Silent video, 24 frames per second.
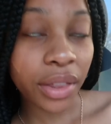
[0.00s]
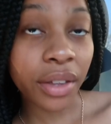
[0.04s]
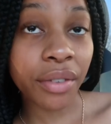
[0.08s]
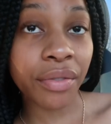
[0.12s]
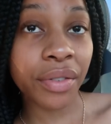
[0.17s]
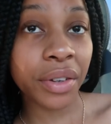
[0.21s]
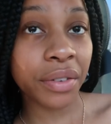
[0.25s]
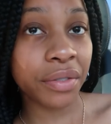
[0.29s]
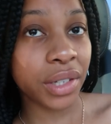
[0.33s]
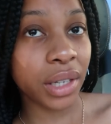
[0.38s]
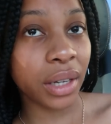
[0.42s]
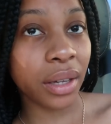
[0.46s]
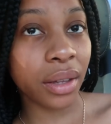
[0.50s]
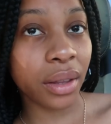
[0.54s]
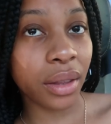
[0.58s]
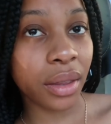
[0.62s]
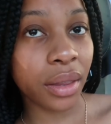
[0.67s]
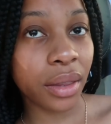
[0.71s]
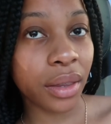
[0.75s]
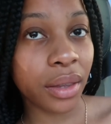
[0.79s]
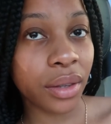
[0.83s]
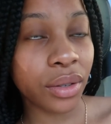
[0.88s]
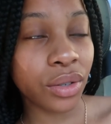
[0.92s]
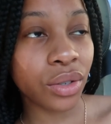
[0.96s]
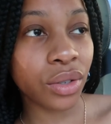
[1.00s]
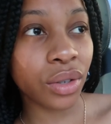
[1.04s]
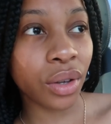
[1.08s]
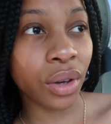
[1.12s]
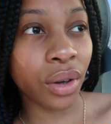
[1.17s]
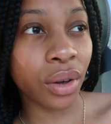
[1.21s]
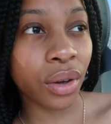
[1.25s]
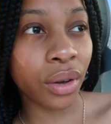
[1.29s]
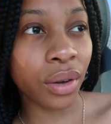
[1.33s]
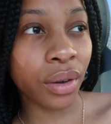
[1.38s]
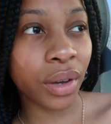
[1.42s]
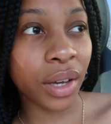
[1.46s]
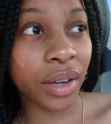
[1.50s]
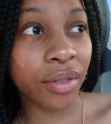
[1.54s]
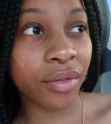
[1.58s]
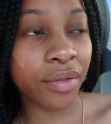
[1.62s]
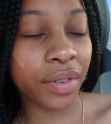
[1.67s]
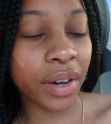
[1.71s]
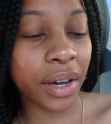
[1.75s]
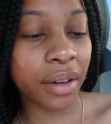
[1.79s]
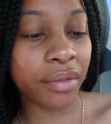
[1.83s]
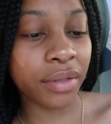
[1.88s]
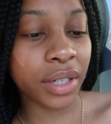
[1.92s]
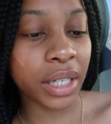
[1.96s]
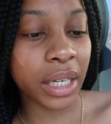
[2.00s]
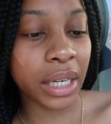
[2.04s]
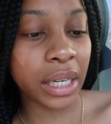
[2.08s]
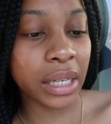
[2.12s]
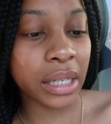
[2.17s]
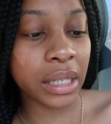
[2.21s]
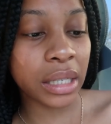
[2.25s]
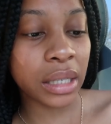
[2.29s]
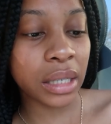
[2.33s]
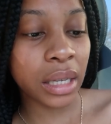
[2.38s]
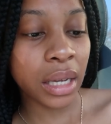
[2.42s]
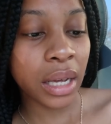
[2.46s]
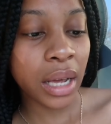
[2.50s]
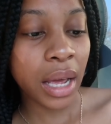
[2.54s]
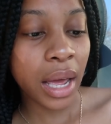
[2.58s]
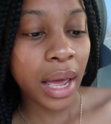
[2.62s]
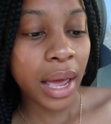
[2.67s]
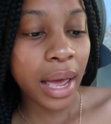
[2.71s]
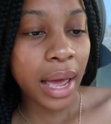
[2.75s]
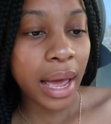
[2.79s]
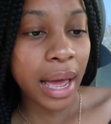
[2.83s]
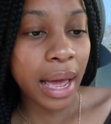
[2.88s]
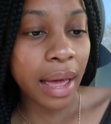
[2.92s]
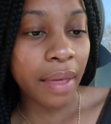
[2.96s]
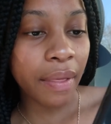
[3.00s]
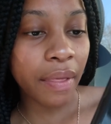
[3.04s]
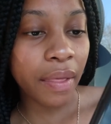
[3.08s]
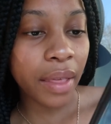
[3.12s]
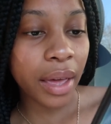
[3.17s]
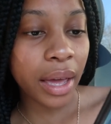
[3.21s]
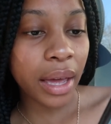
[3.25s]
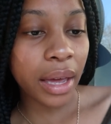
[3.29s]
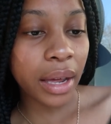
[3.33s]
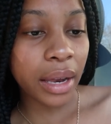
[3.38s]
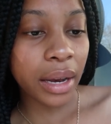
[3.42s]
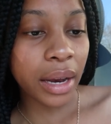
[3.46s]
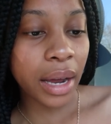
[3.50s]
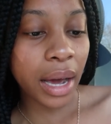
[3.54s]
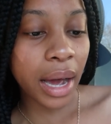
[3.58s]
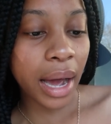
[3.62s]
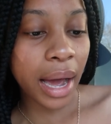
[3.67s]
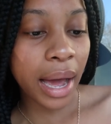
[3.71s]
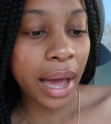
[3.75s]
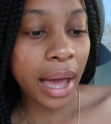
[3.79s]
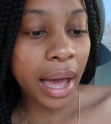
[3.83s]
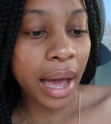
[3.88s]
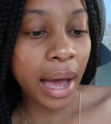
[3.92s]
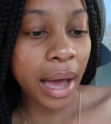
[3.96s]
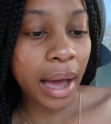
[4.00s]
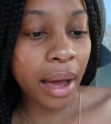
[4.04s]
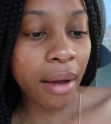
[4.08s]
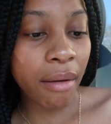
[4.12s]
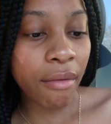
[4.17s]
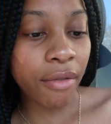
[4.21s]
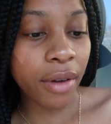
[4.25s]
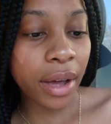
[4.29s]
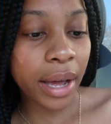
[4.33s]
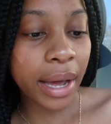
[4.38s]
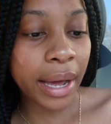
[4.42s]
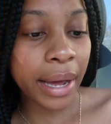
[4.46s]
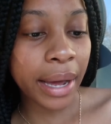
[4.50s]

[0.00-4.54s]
15th, so in 5 days. And then I have,